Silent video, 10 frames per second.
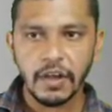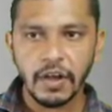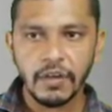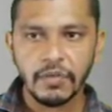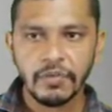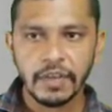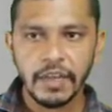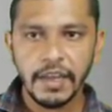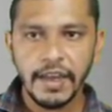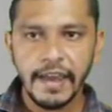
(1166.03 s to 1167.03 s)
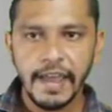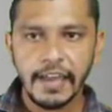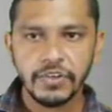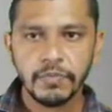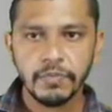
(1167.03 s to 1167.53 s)
of a
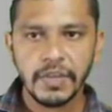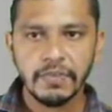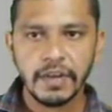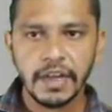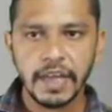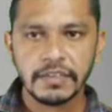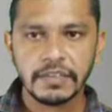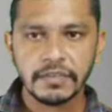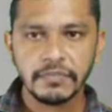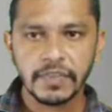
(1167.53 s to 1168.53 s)
dash b1 dash,